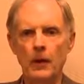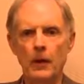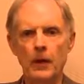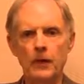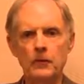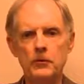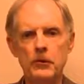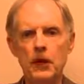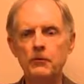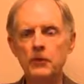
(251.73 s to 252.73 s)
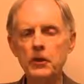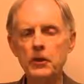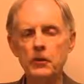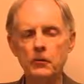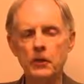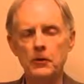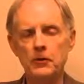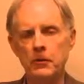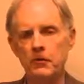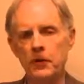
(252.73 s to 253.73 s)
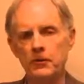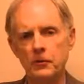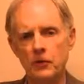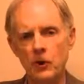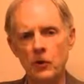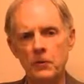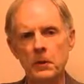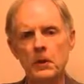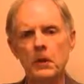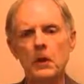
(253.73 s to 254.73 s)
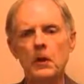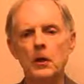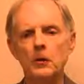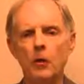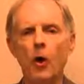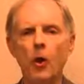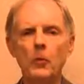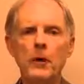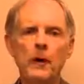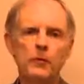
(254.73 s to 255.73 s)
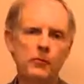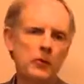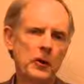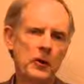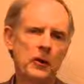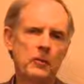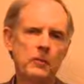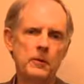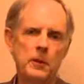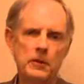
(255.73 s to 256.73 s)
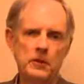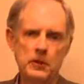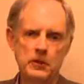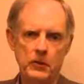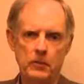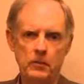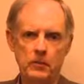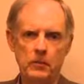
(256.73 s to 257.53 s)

And CFT, or craniosacral fascial therapy, is all about freeing up this system.